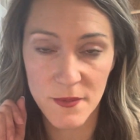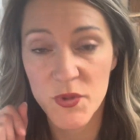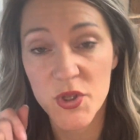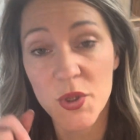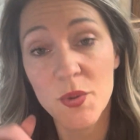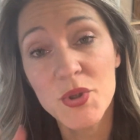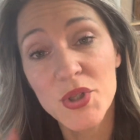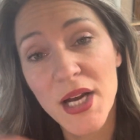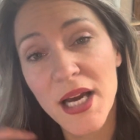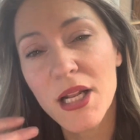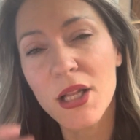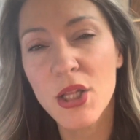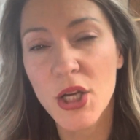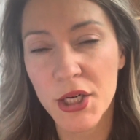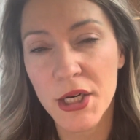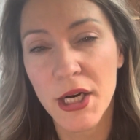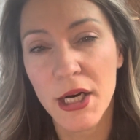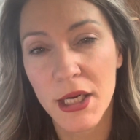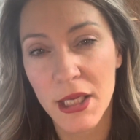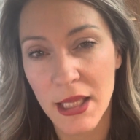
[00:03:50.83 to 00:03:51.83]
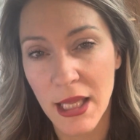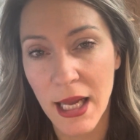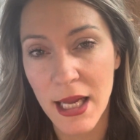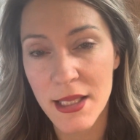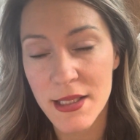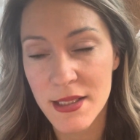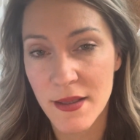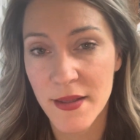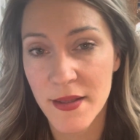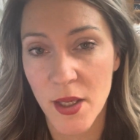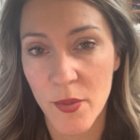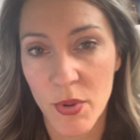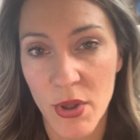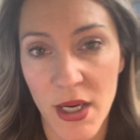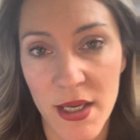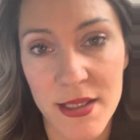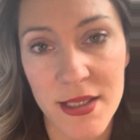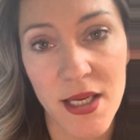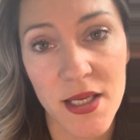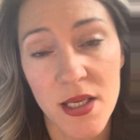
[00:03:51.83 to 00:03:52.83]
So we try to learn our clients in that
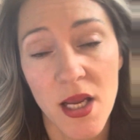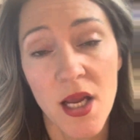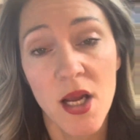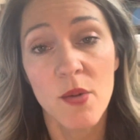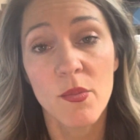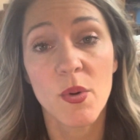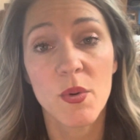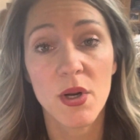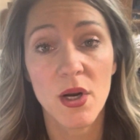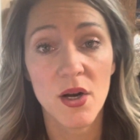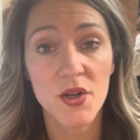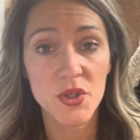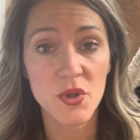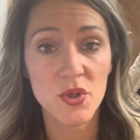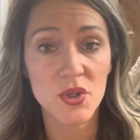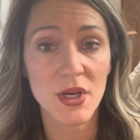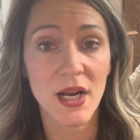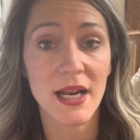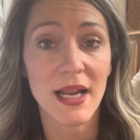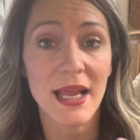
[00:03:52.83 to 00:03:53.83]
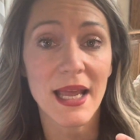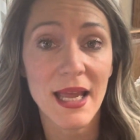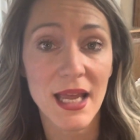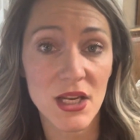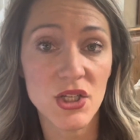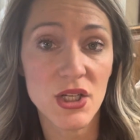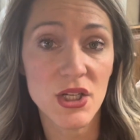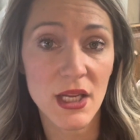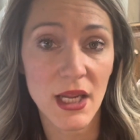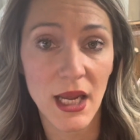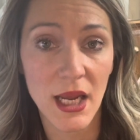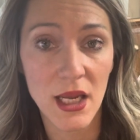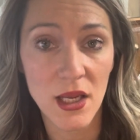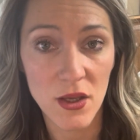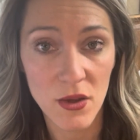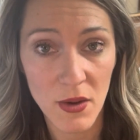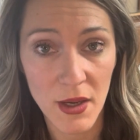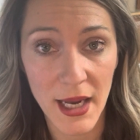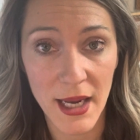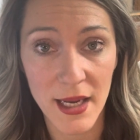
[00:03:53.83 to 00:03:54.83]
process, but we also try to educate
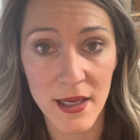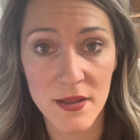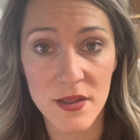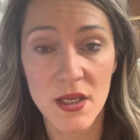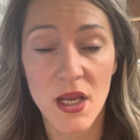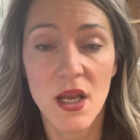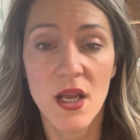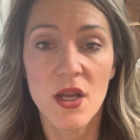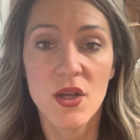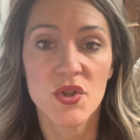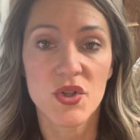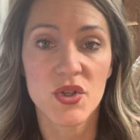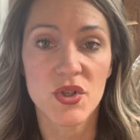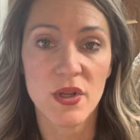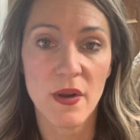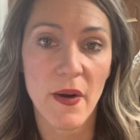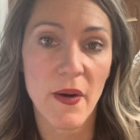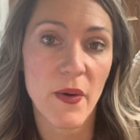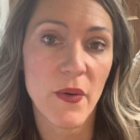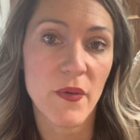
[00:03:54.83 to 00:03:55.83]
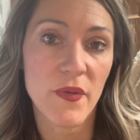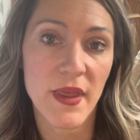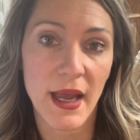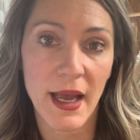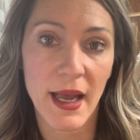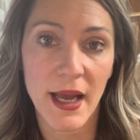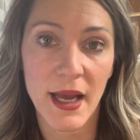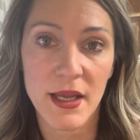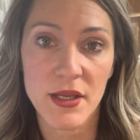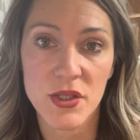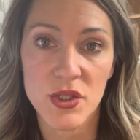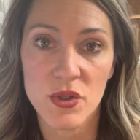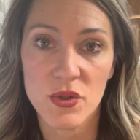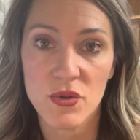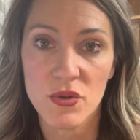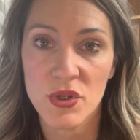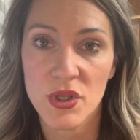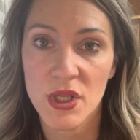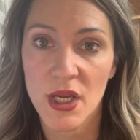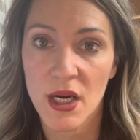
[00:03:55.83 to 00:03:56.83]
you guys so that
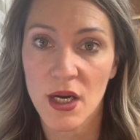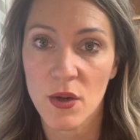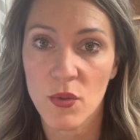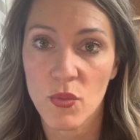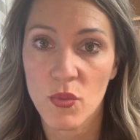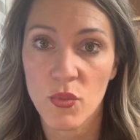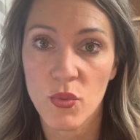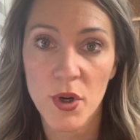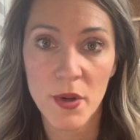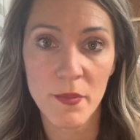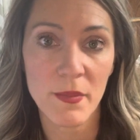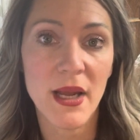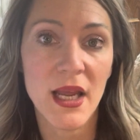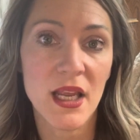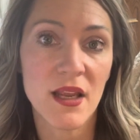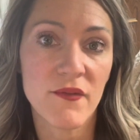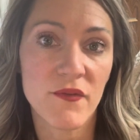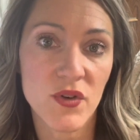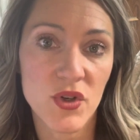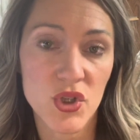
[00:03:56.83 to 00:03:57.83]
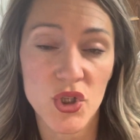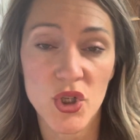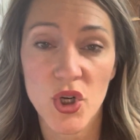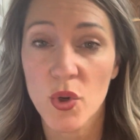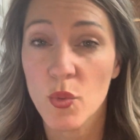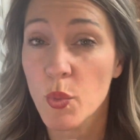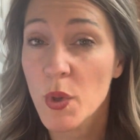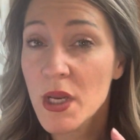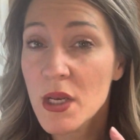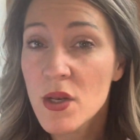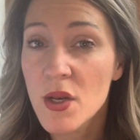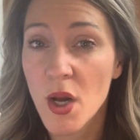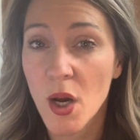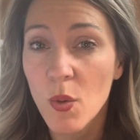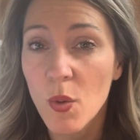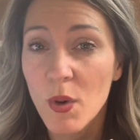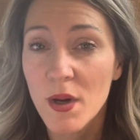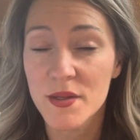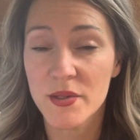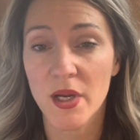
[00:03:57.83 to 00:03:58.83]
we're making for sure we know
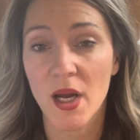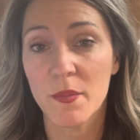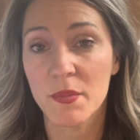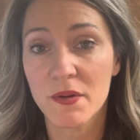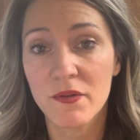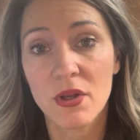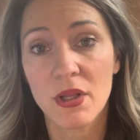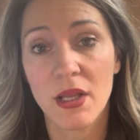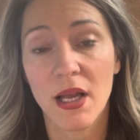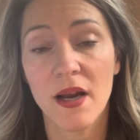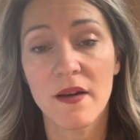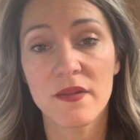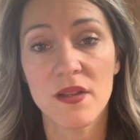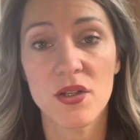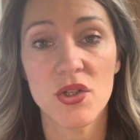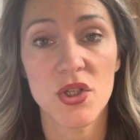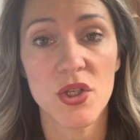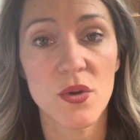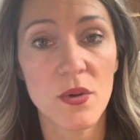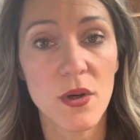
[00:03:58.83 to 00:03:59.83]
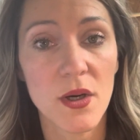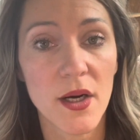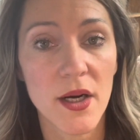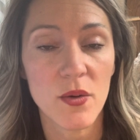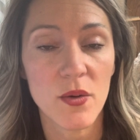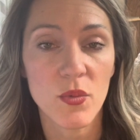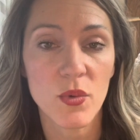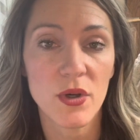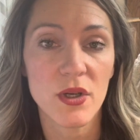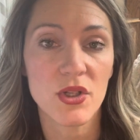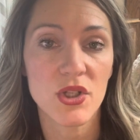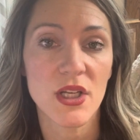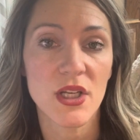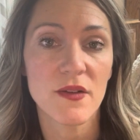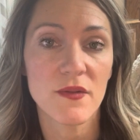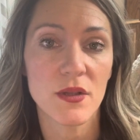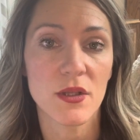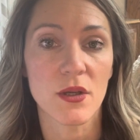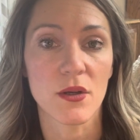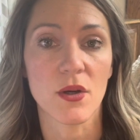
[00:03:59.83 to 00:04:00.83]
what type of client that you are we're
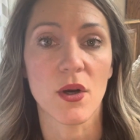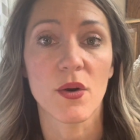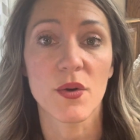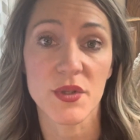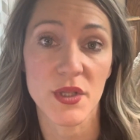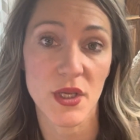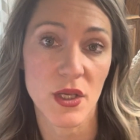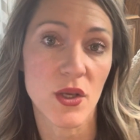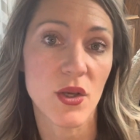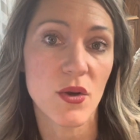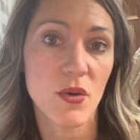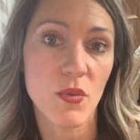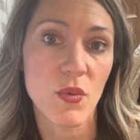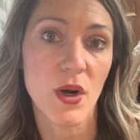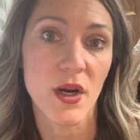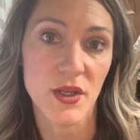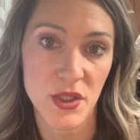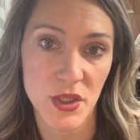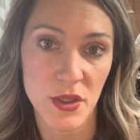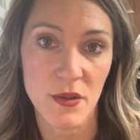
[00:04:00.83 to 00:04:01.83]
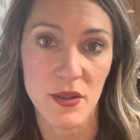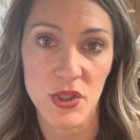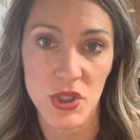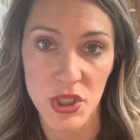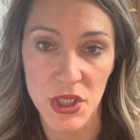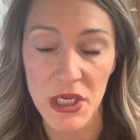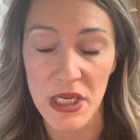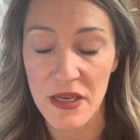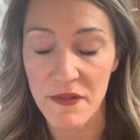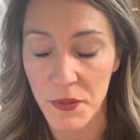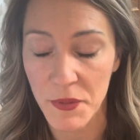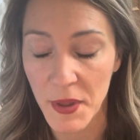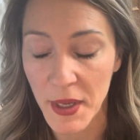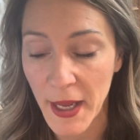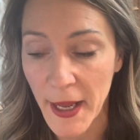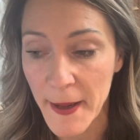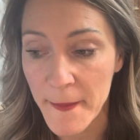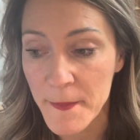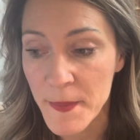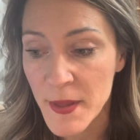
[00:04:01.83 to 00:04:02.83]
achieving the goals that you want to achieve,
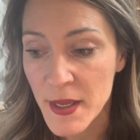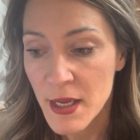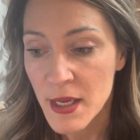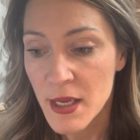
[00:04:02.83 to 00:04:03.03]
okay?